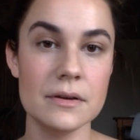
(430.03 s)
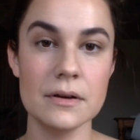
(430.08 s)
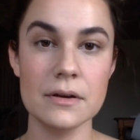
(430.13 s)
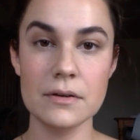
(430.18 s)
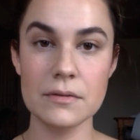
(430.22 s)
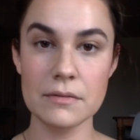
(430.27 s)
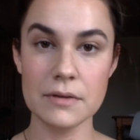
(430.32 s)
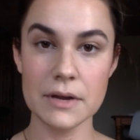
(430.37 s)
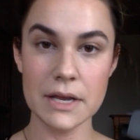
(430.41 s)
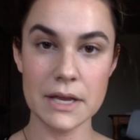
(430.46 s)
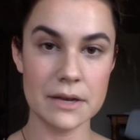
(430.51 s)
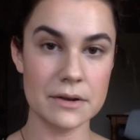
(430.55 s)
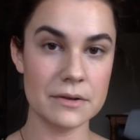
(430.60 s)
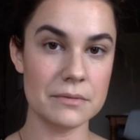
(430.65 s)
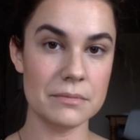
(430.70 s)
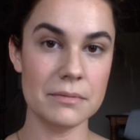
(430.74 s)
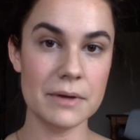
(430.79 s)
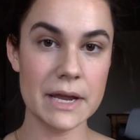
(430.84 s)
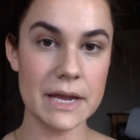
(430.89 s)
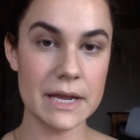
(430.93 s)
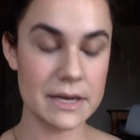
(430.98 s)
All right,
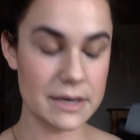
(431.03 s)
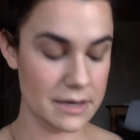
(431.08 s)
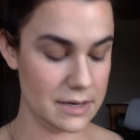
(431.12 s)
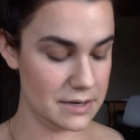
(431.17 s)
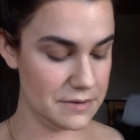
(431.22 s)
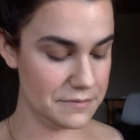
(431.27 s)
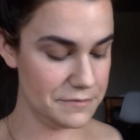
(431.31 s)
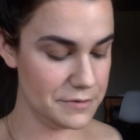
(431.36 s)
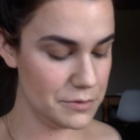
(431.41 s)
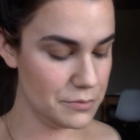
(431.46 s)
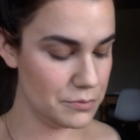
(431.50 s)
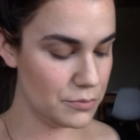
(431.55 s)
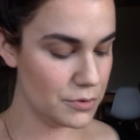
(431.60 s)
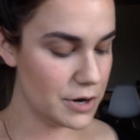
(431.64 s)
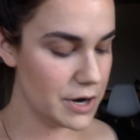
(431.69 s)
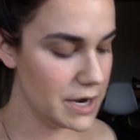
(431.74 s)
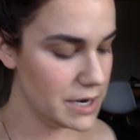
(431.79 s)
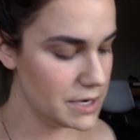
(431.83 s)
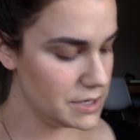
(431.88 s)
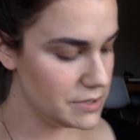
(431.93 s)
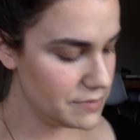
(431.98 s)
great. And if you
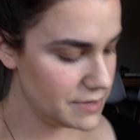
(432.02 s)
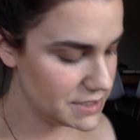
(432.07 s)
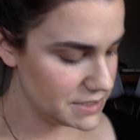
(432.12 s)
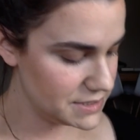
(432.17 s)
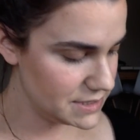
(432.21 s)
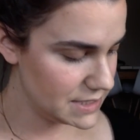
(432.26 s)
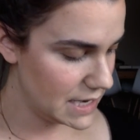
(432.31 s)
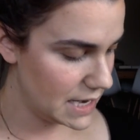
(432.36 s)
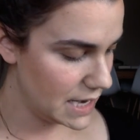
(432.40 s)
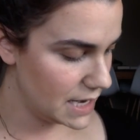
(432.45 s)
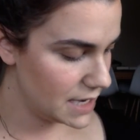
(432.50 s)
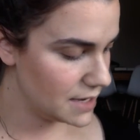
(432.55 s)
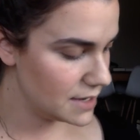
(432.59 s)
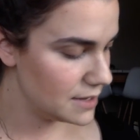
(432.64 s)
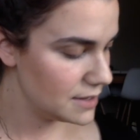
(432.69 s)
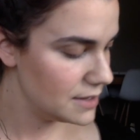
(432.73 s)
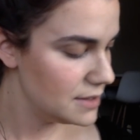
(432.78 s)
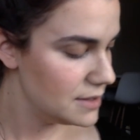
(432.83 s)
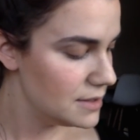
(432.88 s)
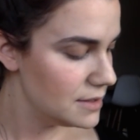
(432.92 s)
want, you can take